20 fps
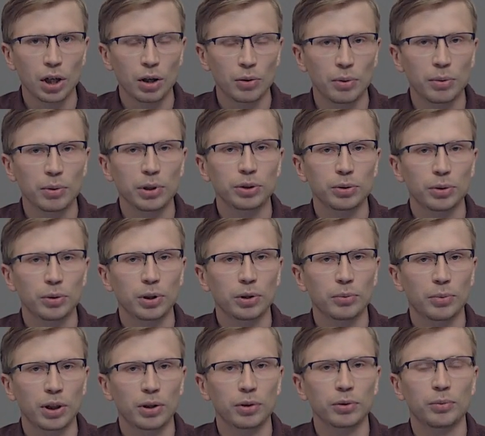We will talk
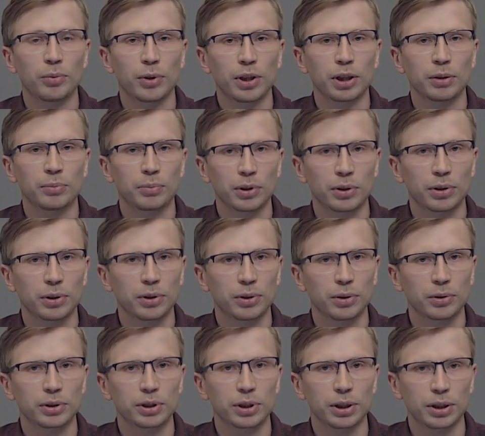about wired
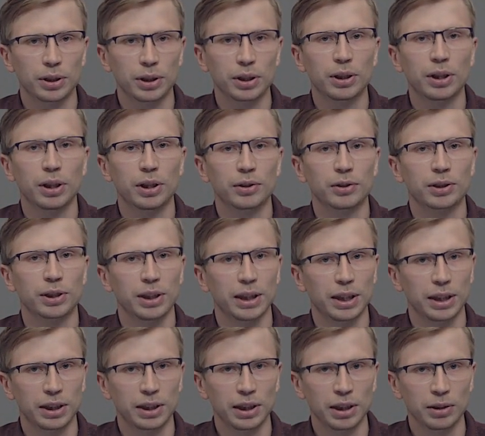protocols in details
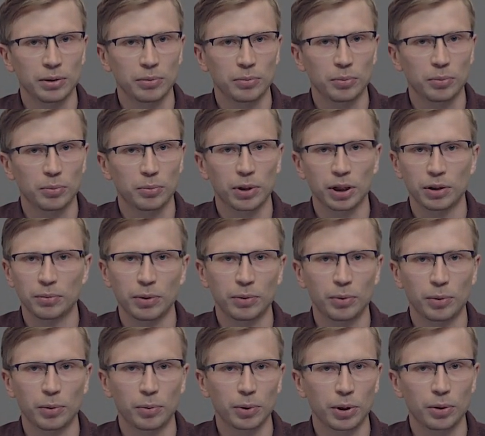later, but
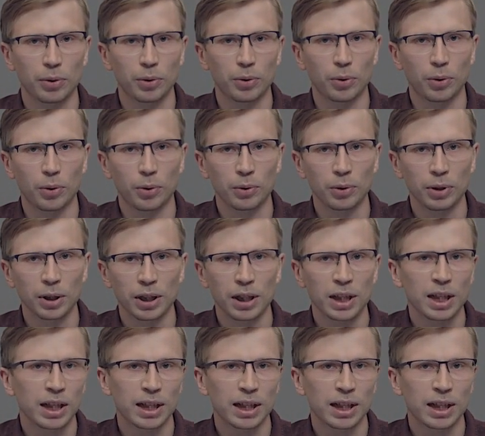before we go on,